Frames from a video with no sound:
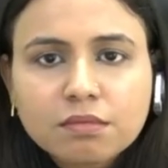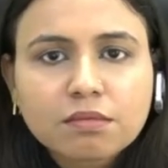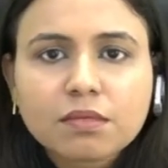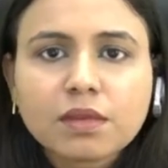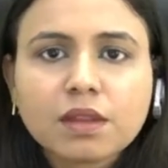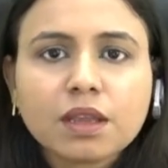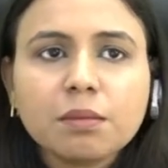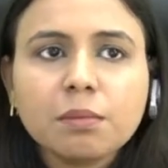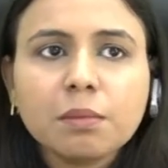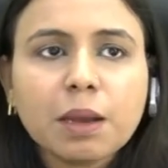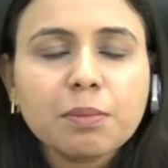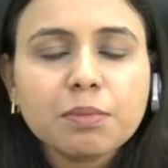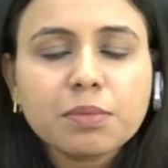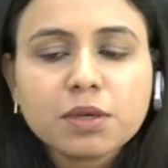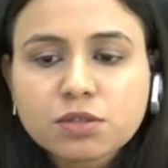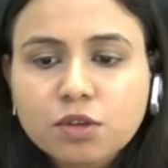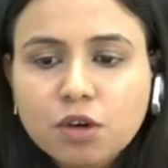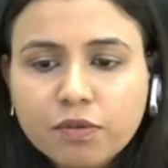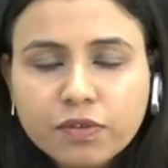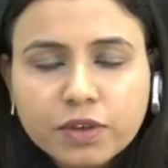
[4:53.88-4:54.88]

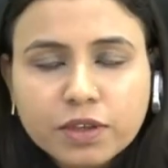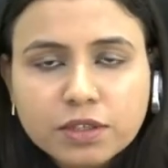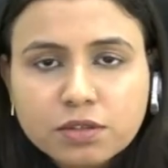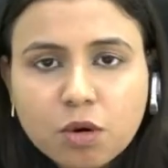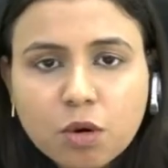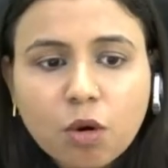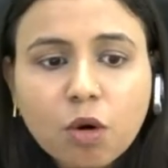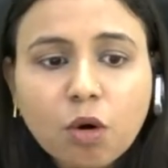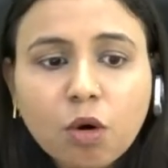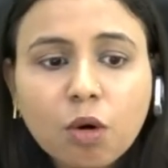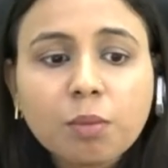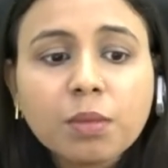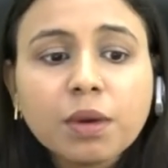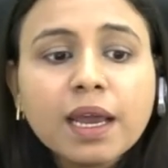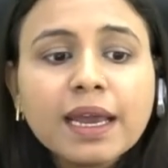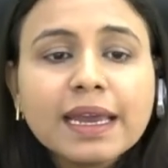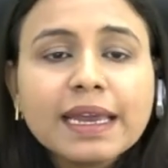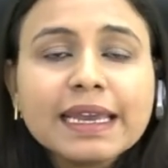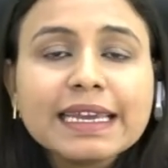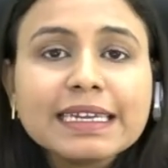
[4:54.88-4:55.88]
members of his home,
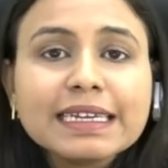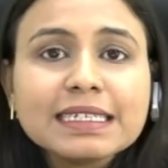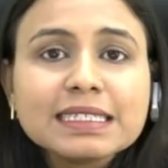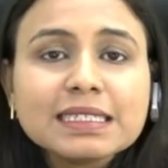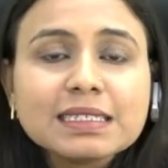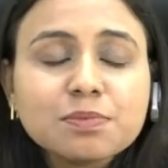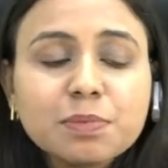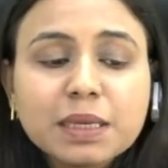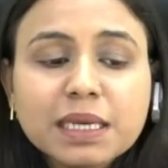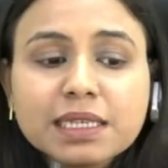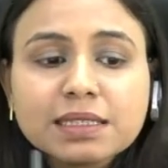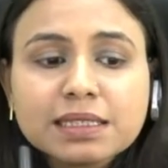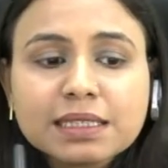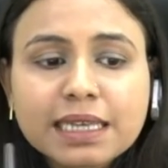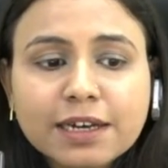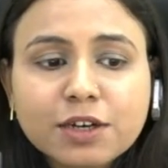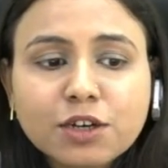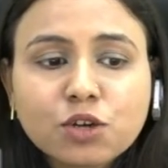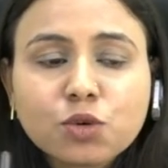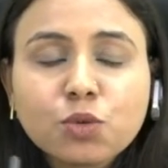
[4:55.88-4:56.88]
he is being
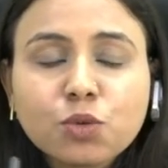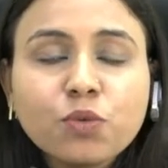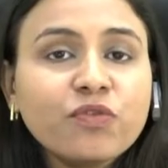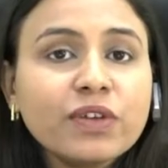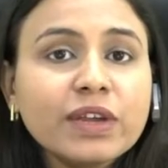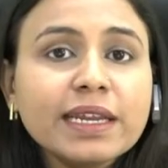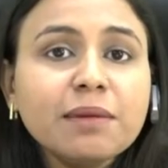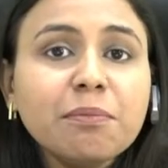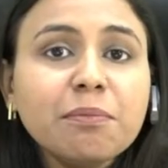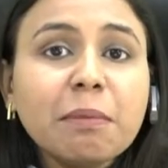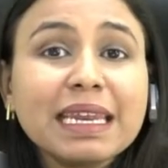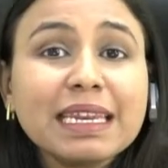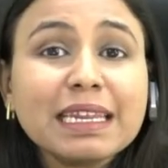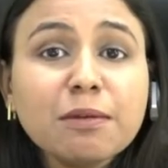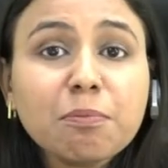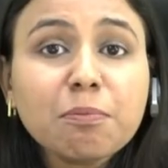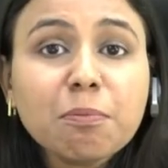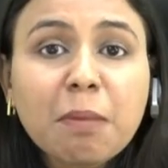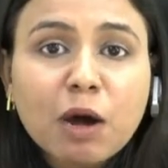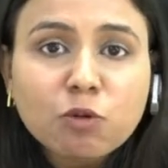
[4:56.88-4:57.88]
said to feed many
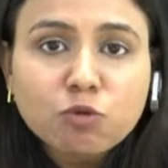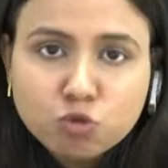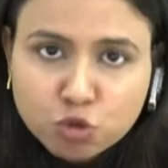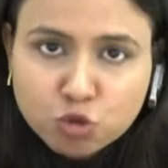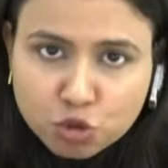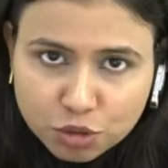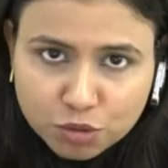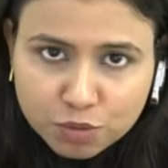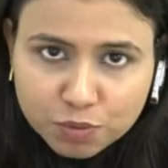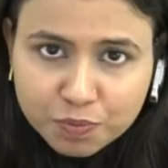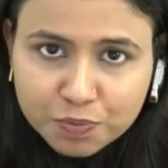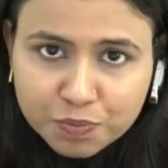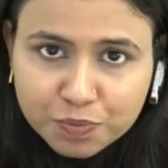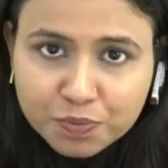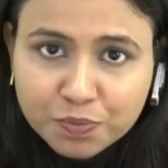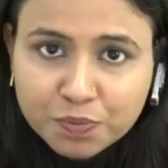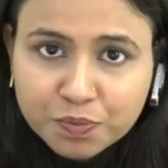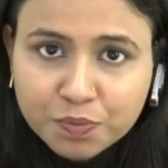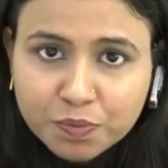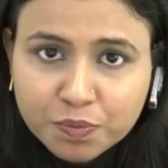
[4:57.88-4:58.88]
mouths.
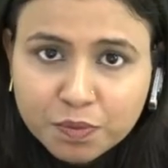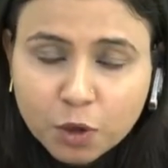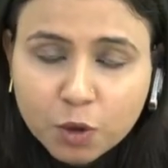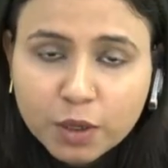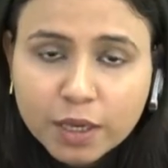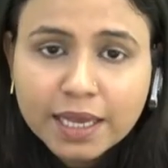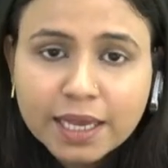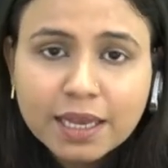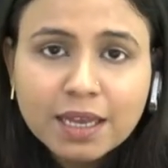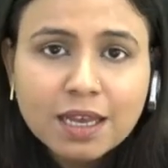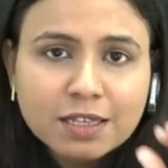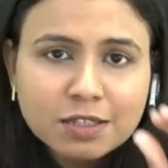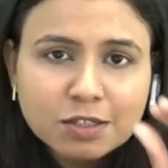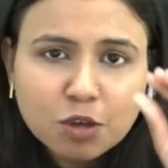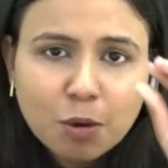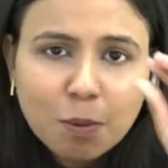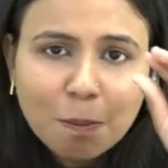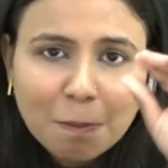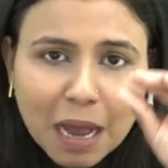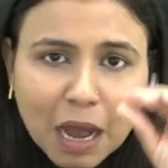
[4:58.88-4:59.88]
Okay, so
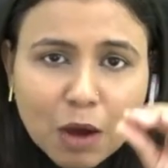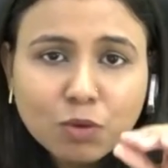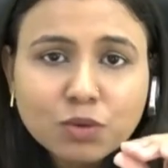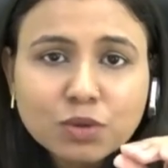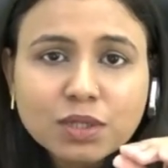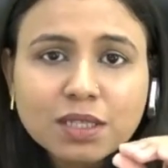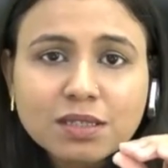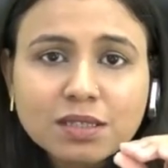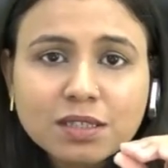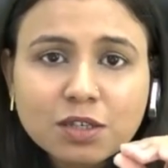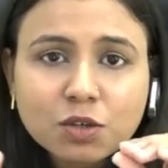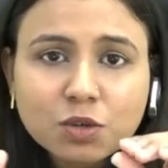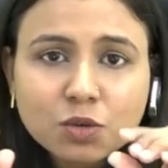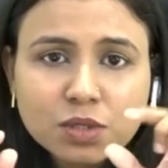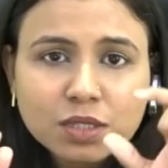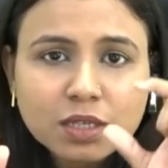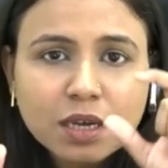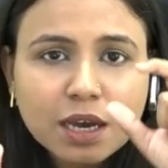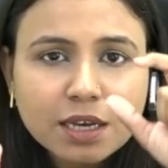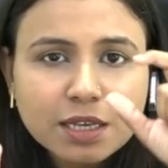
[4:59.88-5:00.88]
mouth is
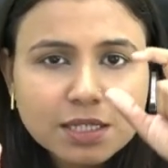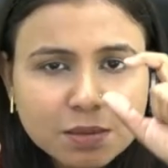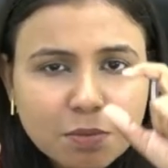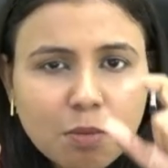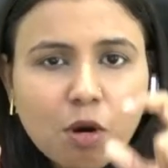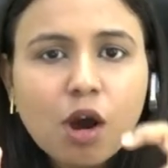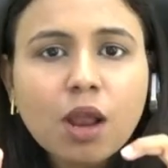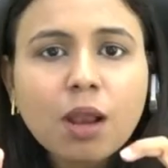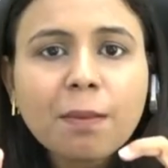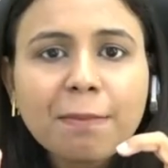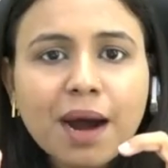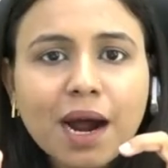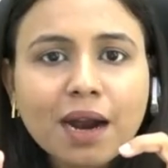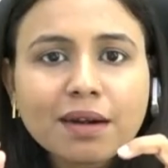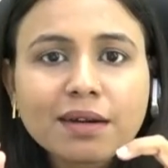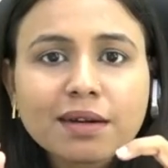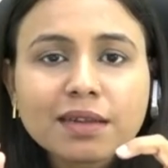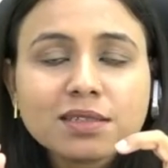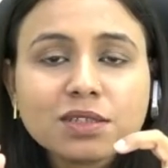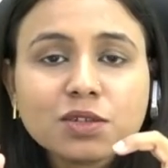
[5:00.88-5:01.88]
used, a small
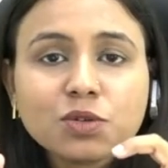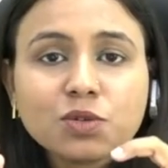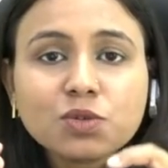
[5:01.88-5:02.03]
part is used